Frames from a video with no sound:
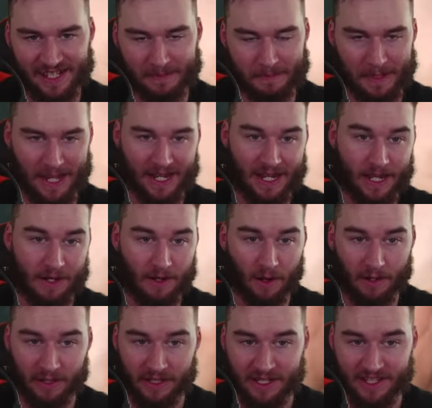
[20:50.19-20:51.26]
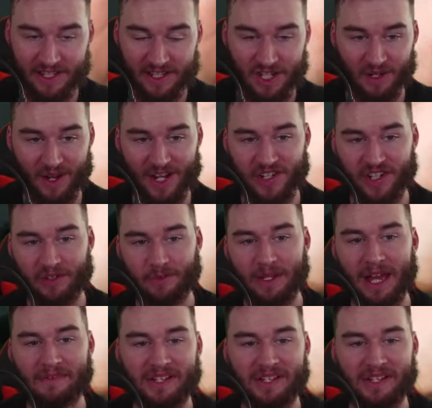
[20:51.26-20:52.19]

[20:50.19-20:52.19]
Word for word: but not in this situation. We have